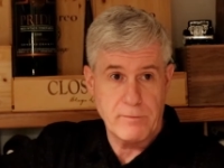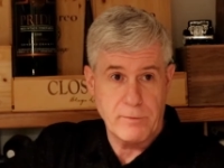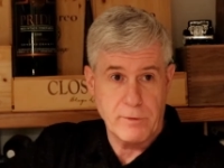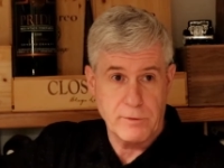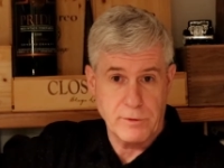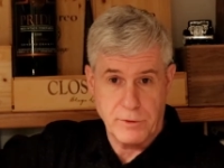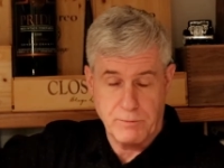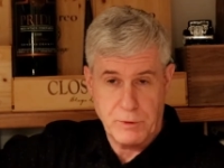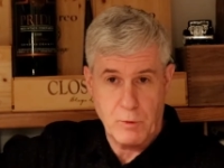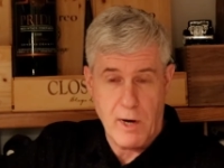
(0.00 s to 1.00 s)
there's a
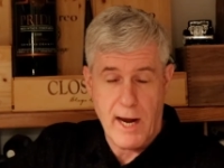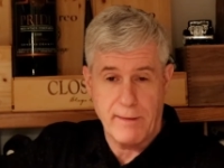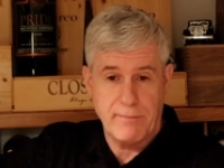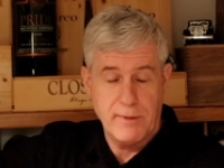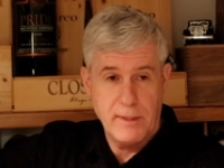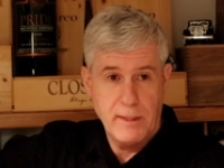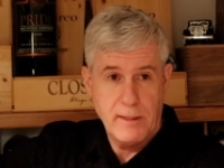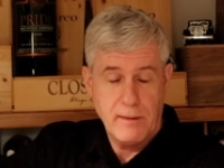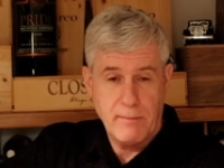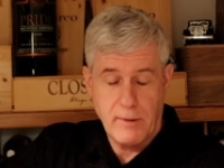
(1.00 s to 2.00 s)
subscribe
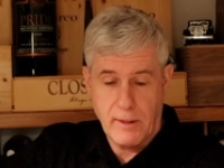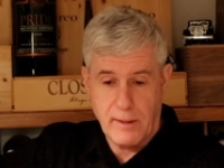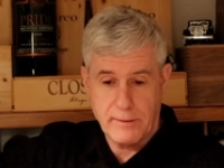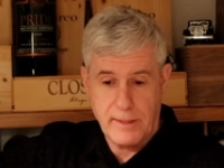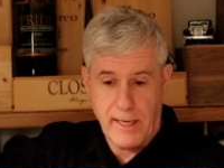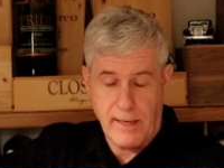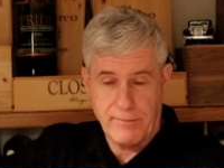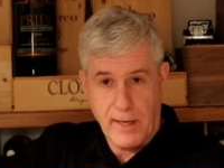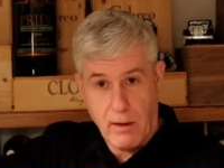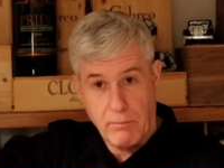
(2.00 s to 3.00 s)
uh, tab
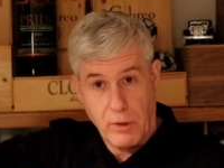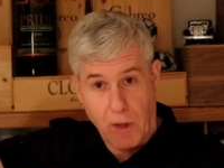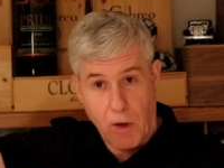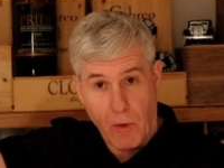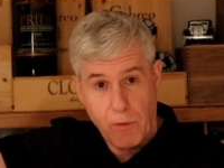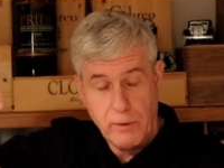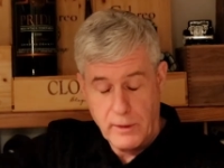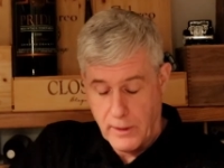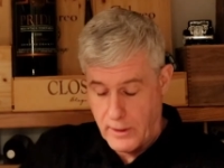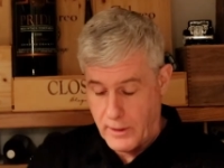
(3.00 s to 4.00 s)
down below
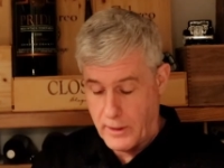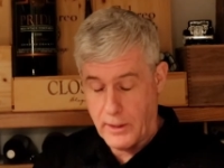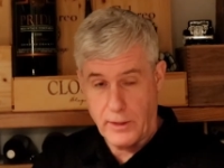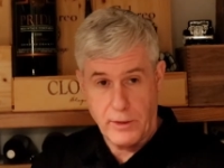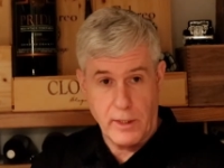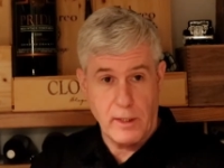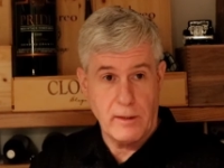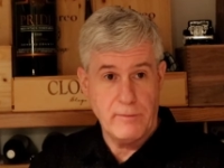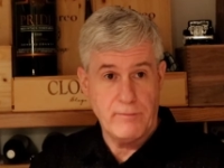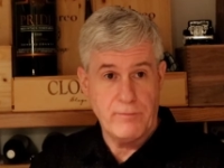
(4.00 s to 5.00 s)
and uh,
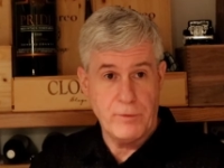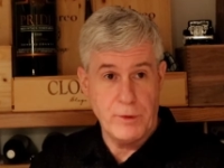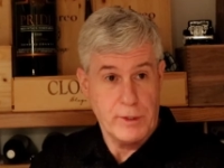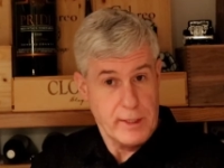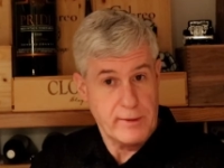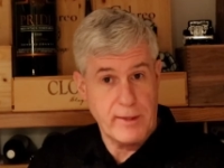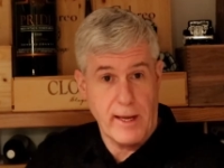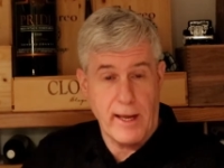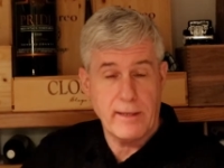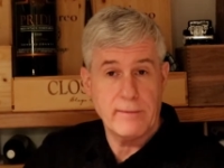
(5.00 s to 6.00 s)
you can hit
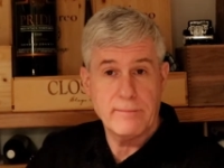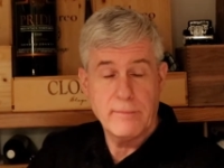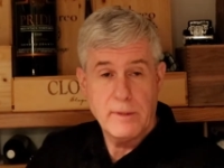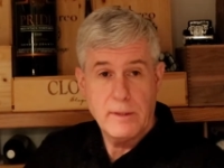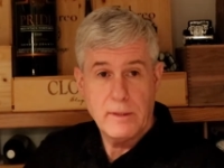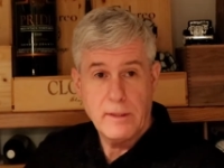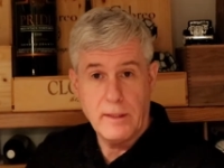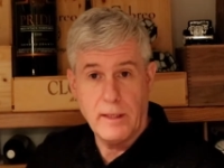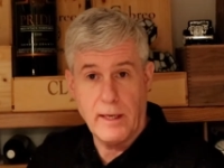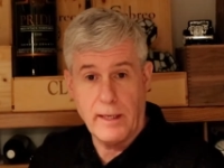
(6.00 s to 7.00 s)
that
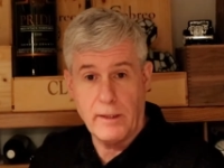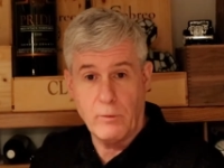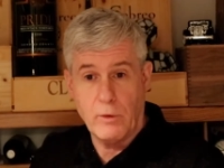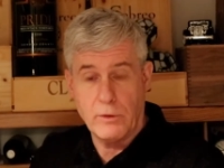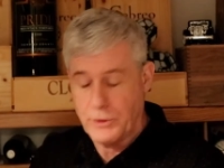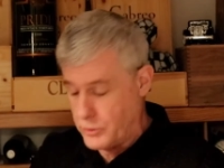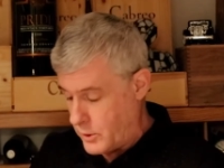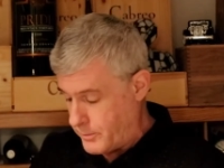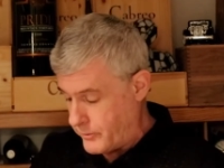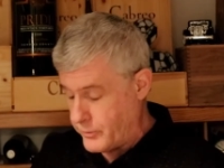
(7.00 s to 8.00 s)
and I will show
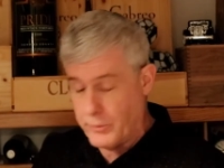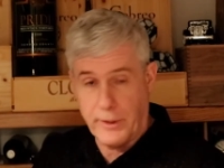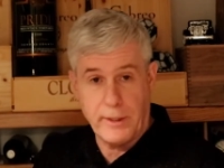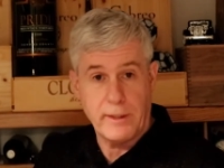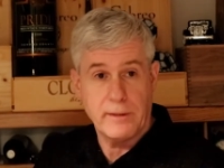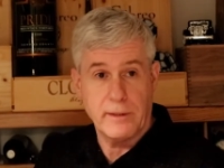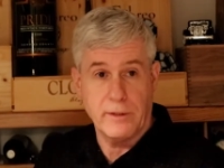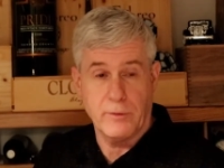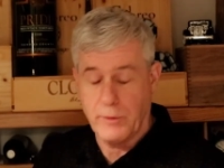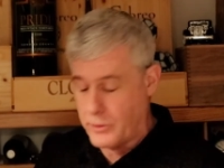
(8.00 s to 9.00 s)
up every week at
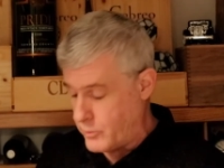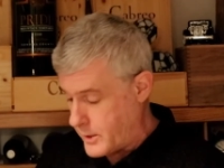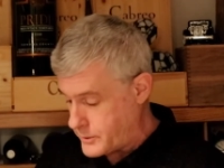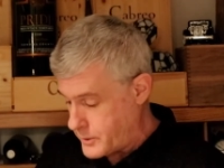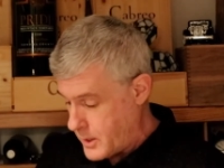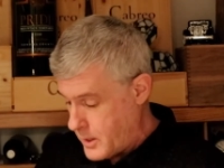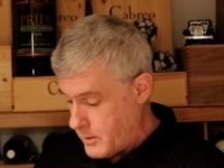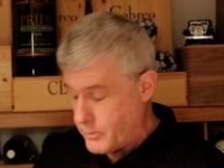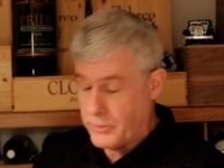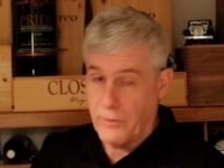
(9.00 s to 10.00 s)
your request.
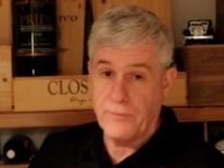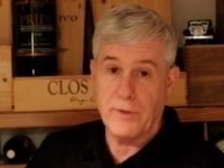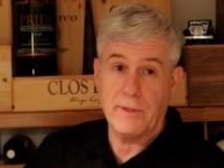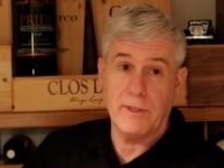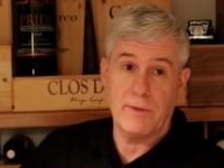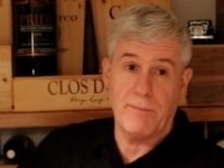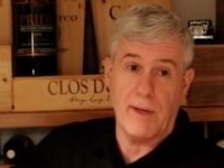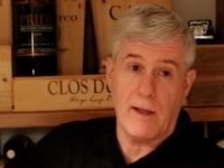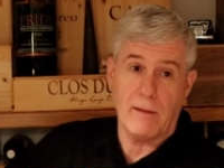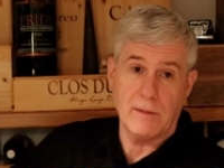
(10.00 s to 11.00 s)
But don't forget to hit the
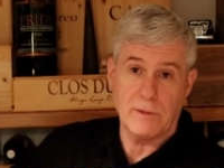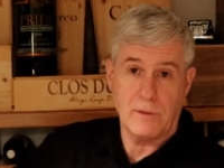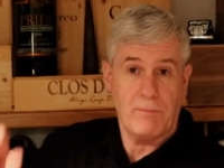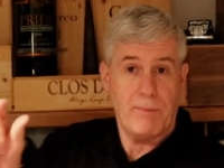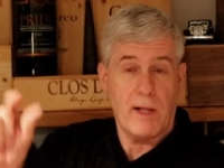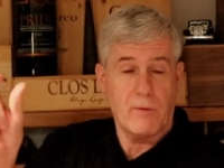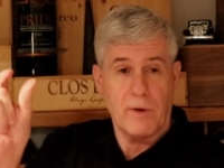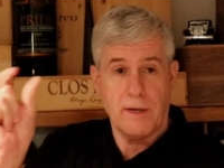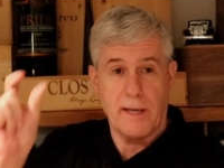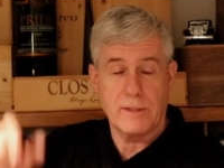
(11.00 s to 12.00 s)
bell. There's a little bell
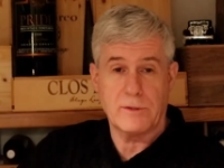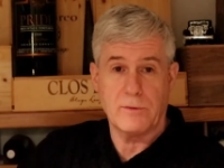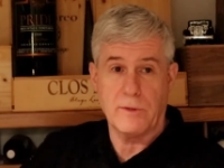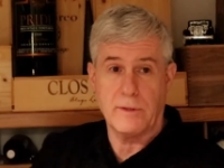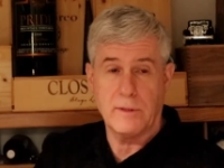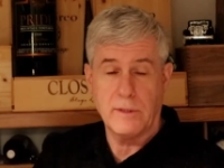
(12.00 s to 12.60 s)
right next to it.